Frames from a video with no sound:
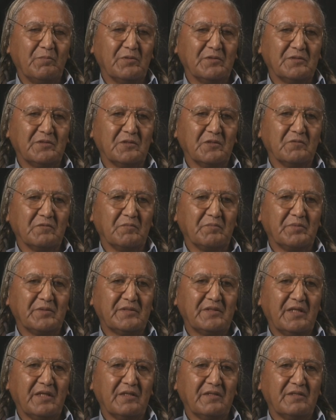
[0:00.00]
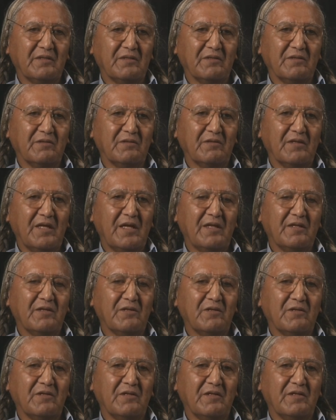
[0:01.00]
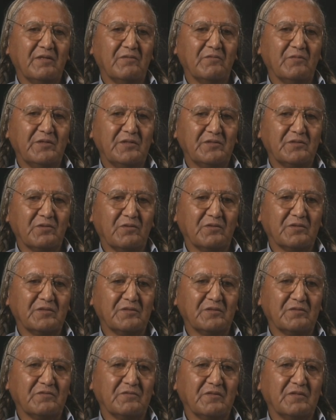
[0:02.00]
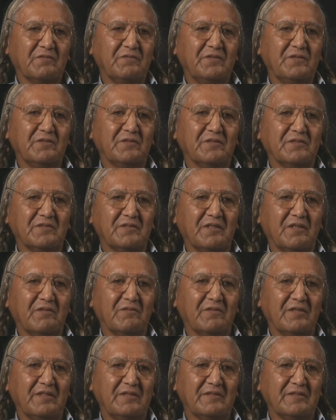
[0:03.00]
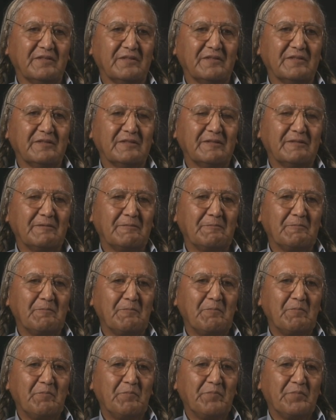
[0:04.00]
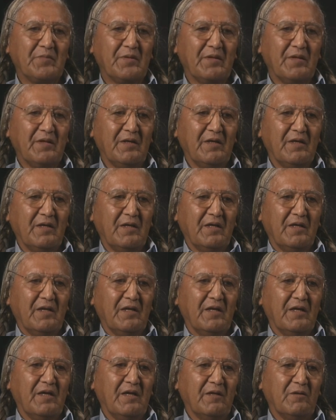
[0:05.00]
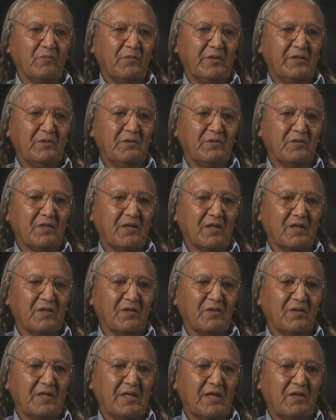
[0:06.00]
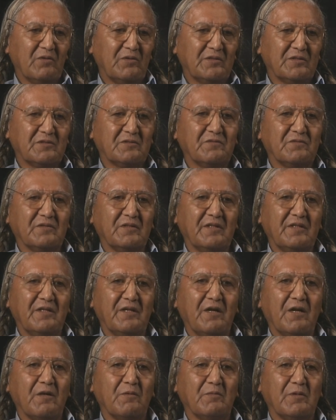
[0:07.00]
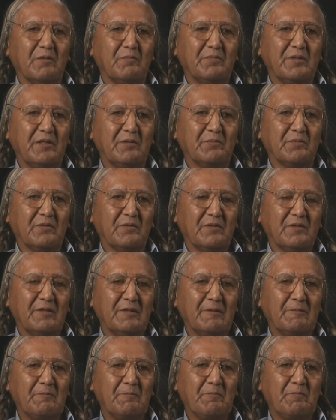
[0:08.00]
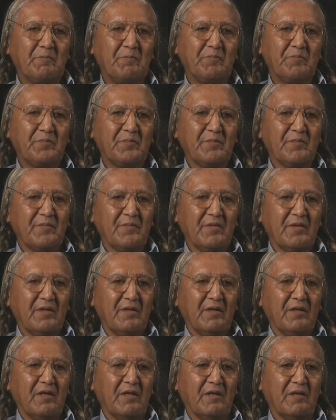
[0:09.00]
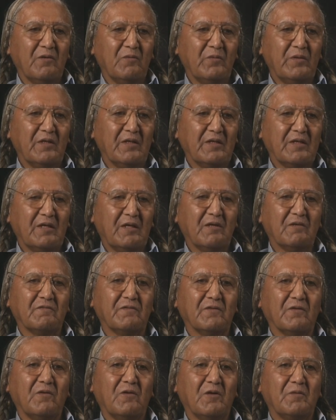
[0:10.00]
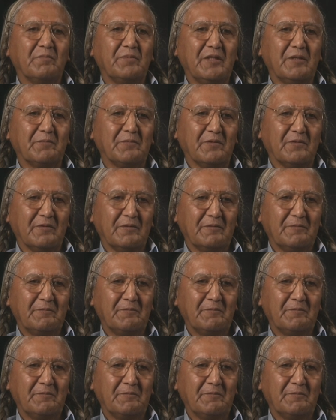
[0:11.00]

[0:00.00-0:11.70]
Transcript: preserve and protect our land and resources for the future generations. And we do not look out just for the Yakama people. Uh, we look out for all people.